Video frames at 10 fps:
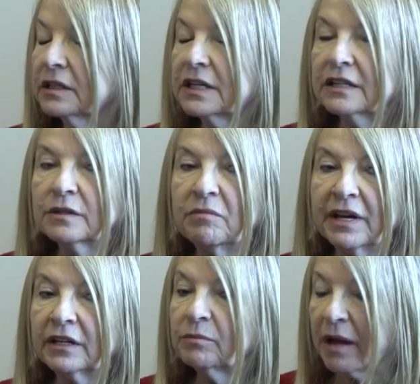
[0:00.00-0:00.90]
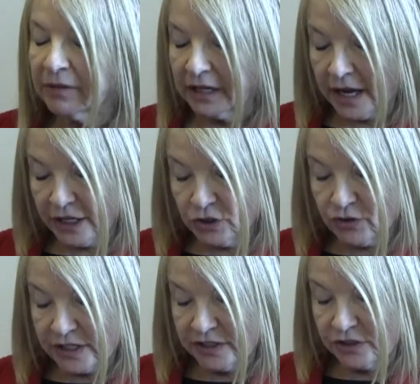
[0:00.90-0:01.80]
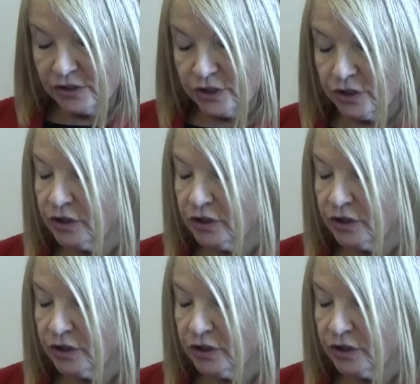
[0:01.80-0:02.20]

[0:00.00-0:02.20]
Dr. Mandelbaum, can I address this to